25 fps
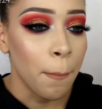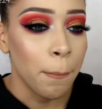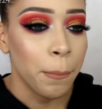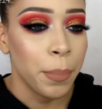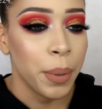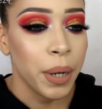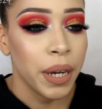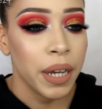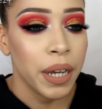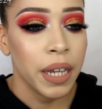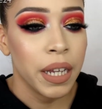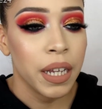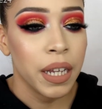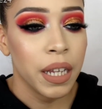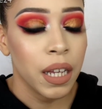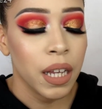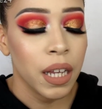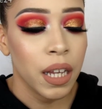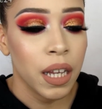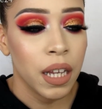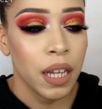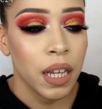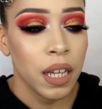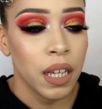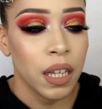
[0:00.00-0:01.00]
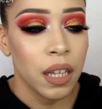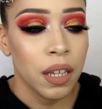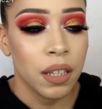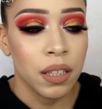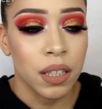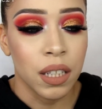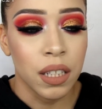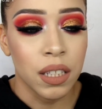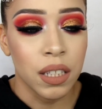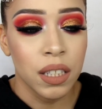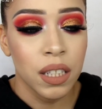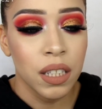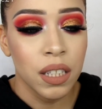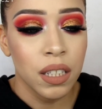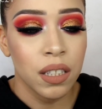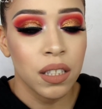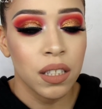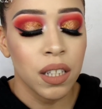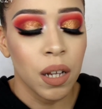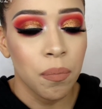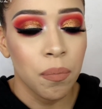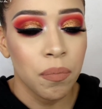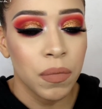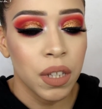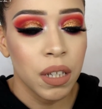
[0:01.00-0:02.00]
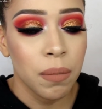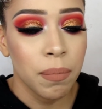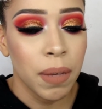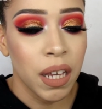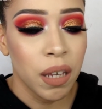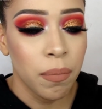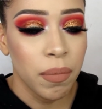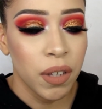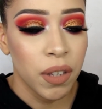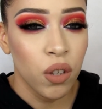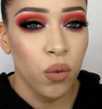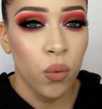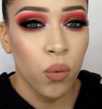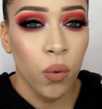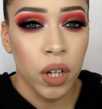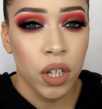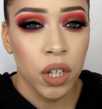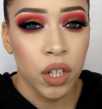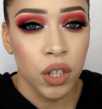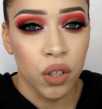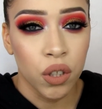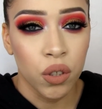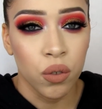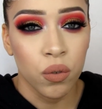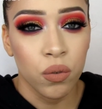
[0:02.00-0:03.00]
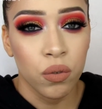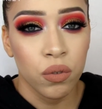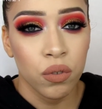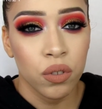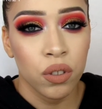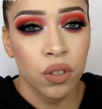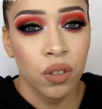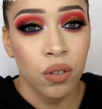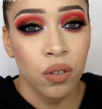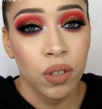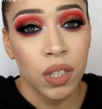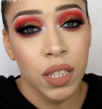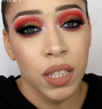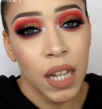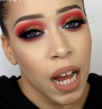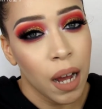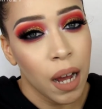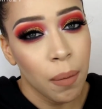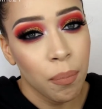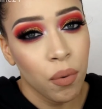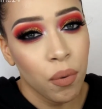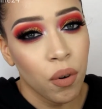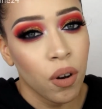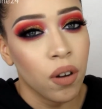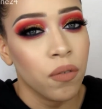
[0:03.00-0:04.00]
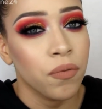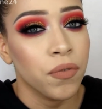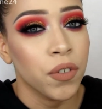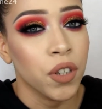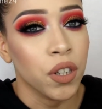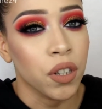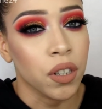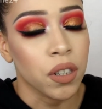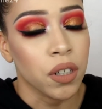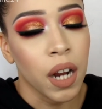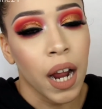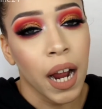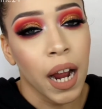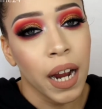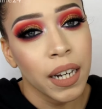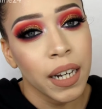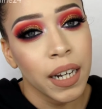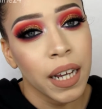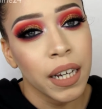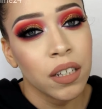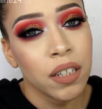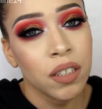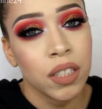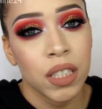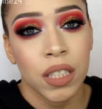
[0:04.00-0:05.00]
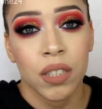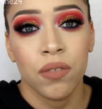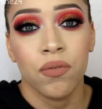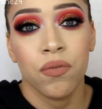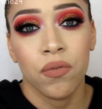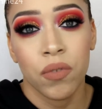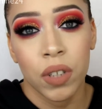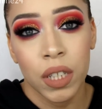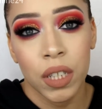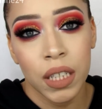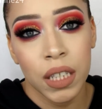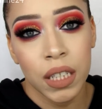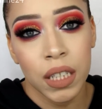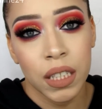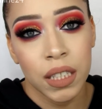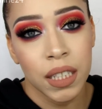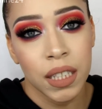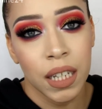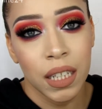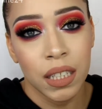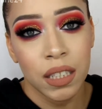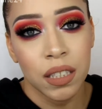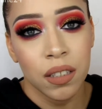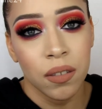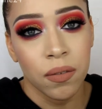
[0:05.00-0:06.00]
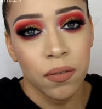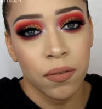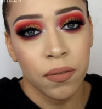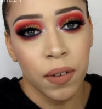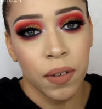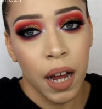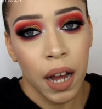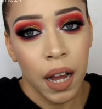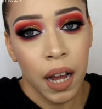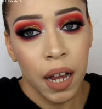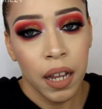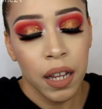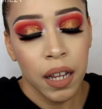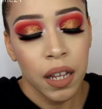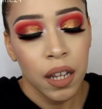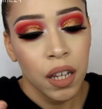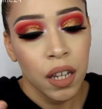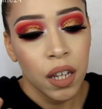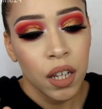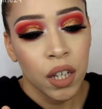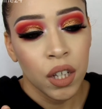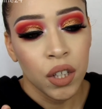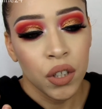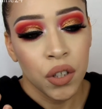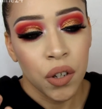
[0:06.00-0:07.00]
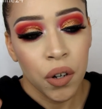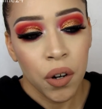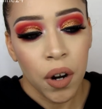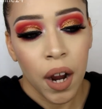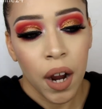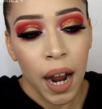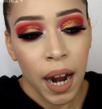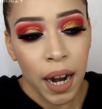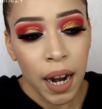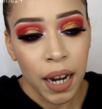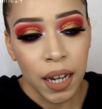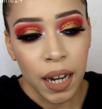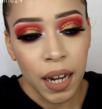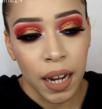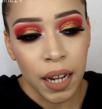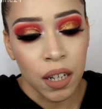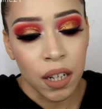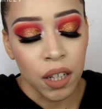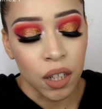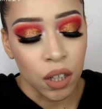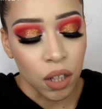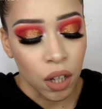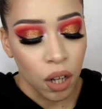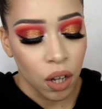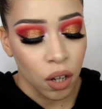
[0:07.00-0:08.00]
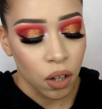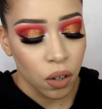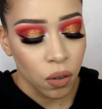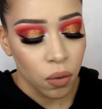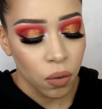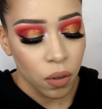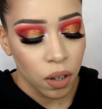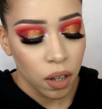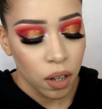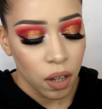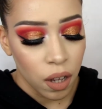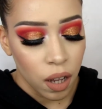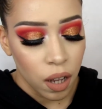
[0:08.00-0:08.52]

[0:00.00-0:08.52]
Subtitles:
but this is something maybe you want to use to top off your highlighter to really intensify your highlight glow.